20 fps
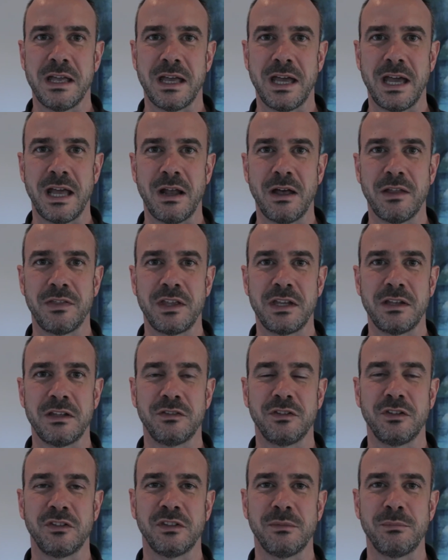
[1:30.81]
And I think
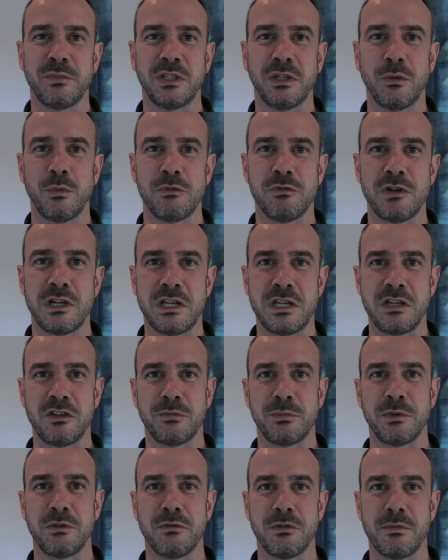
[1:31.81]
this is something that we really need
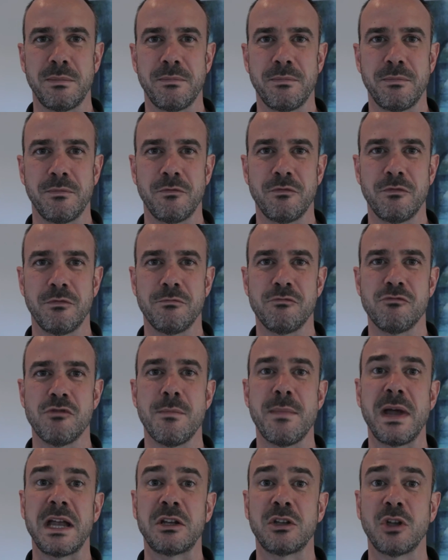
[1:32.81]
to
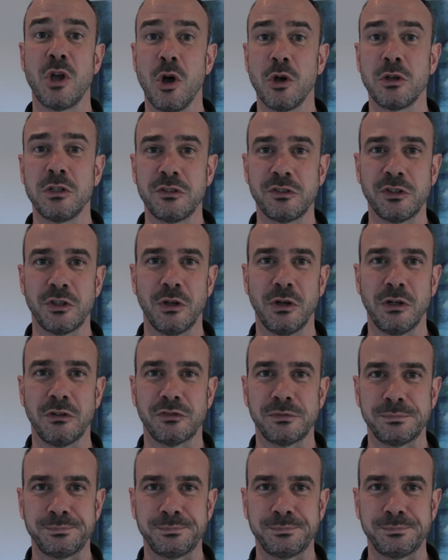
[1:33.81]
remain cognizant of.